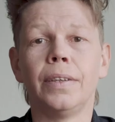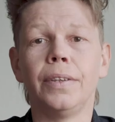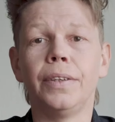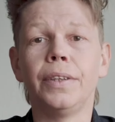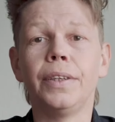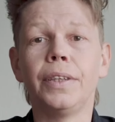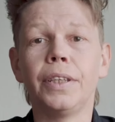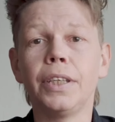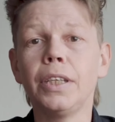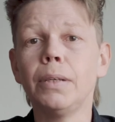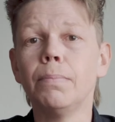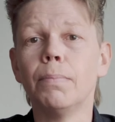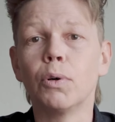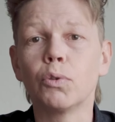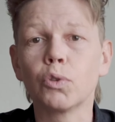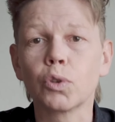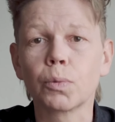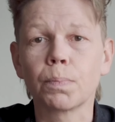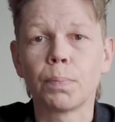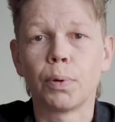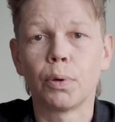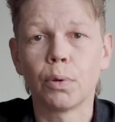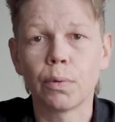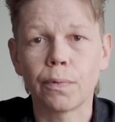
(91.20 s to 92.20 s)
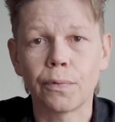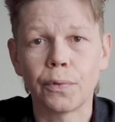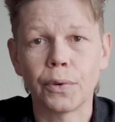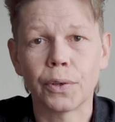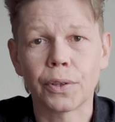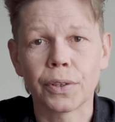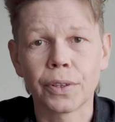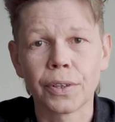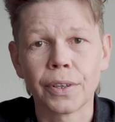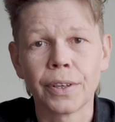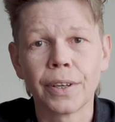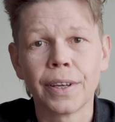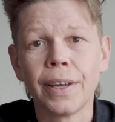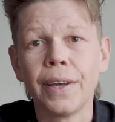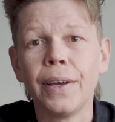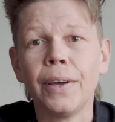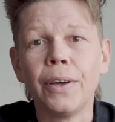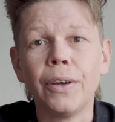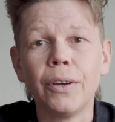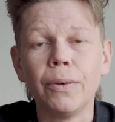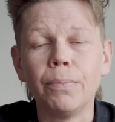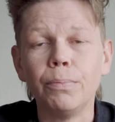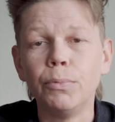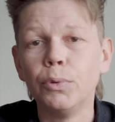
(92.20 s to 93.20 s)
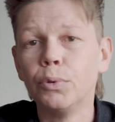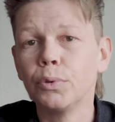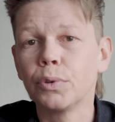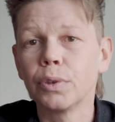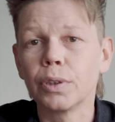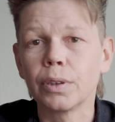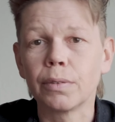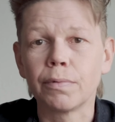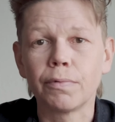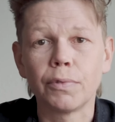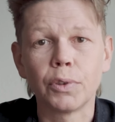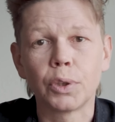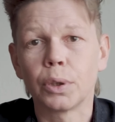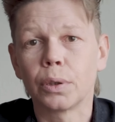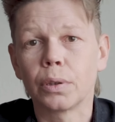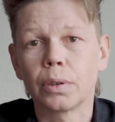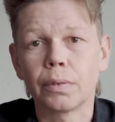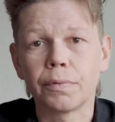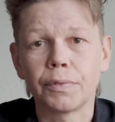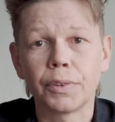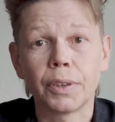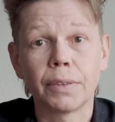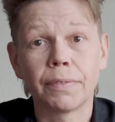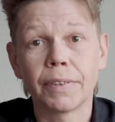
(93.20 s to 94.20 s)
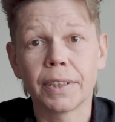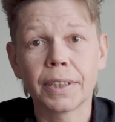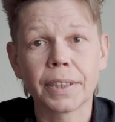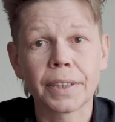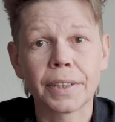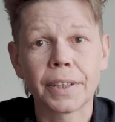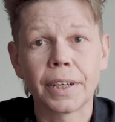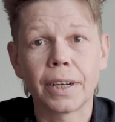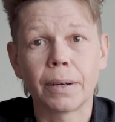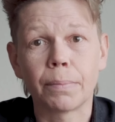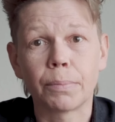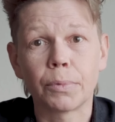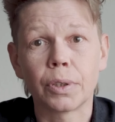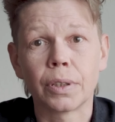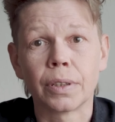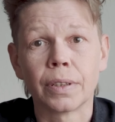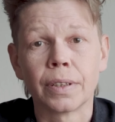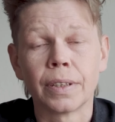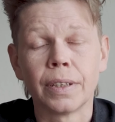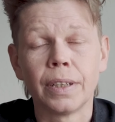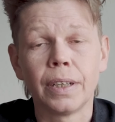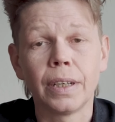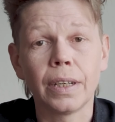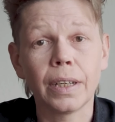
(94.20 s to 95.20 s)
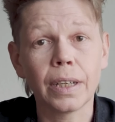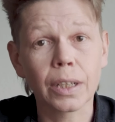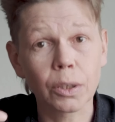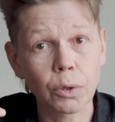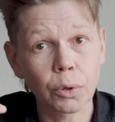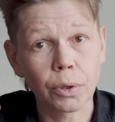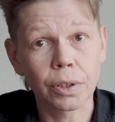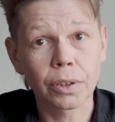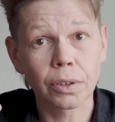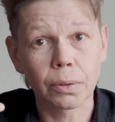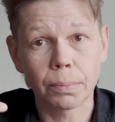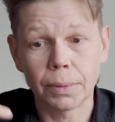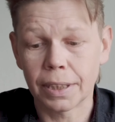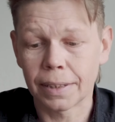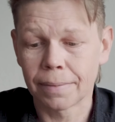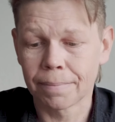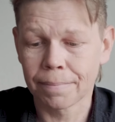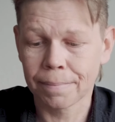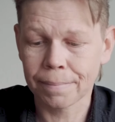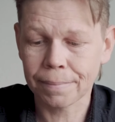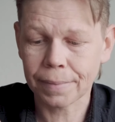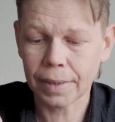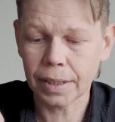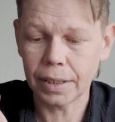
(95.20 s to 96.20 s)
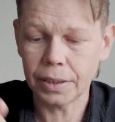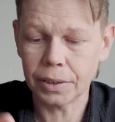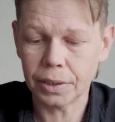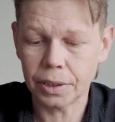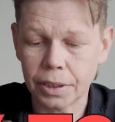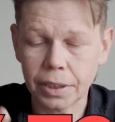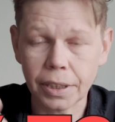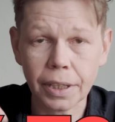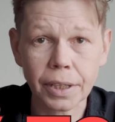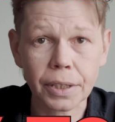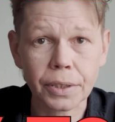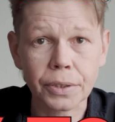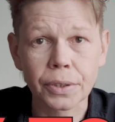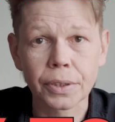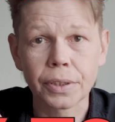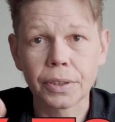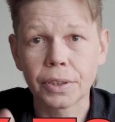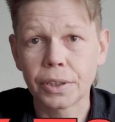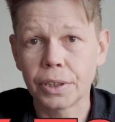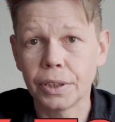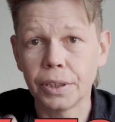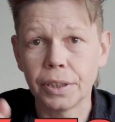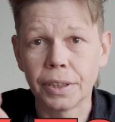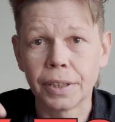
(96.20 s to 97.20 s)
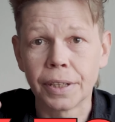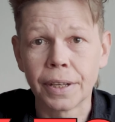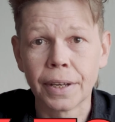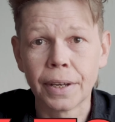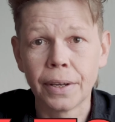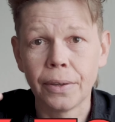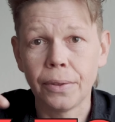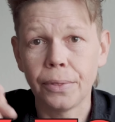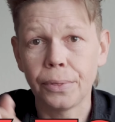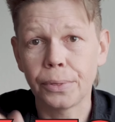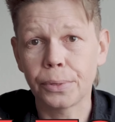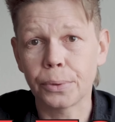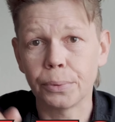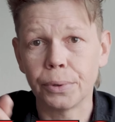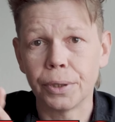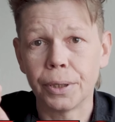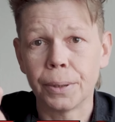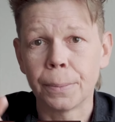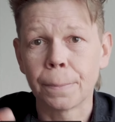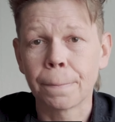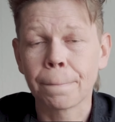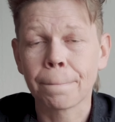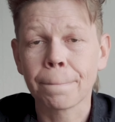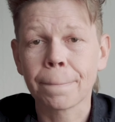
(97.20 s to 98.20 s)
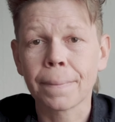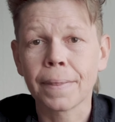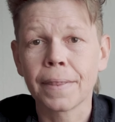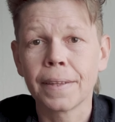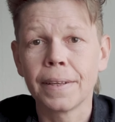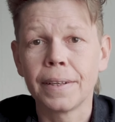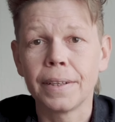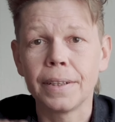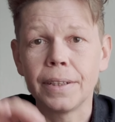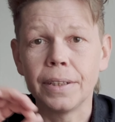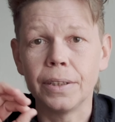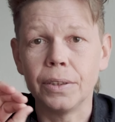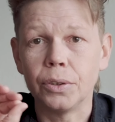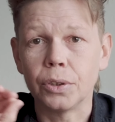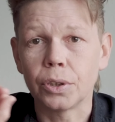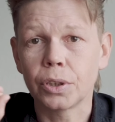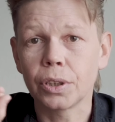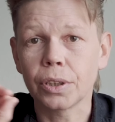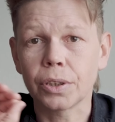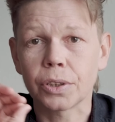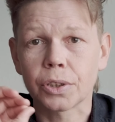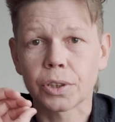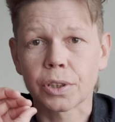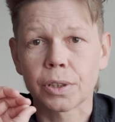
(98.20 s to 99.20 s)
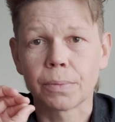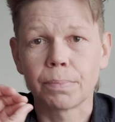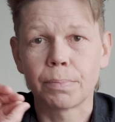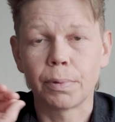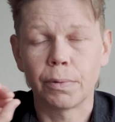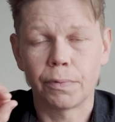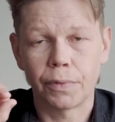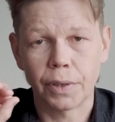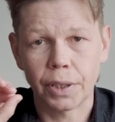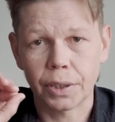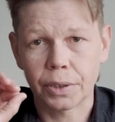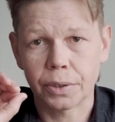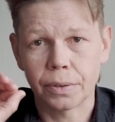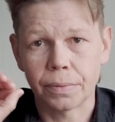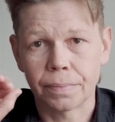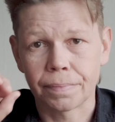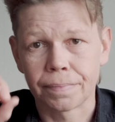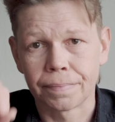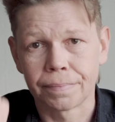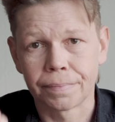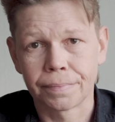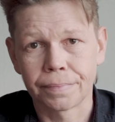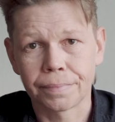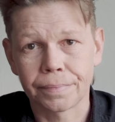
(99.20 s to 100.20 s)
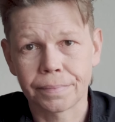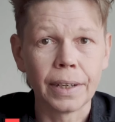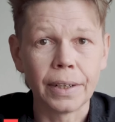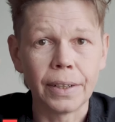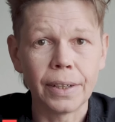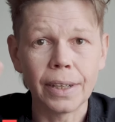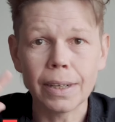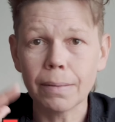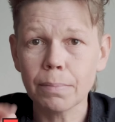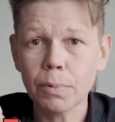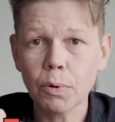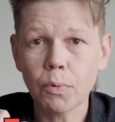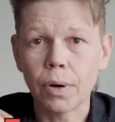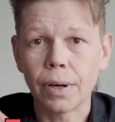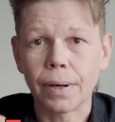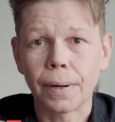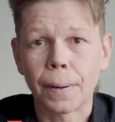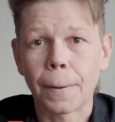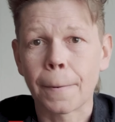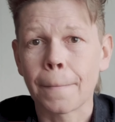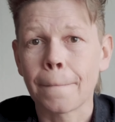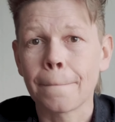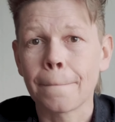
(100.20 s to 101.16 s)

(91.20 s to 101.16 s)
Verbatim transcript: the most perfect music photography event camera, according to me, is the X T three. It is just perfection. Number one,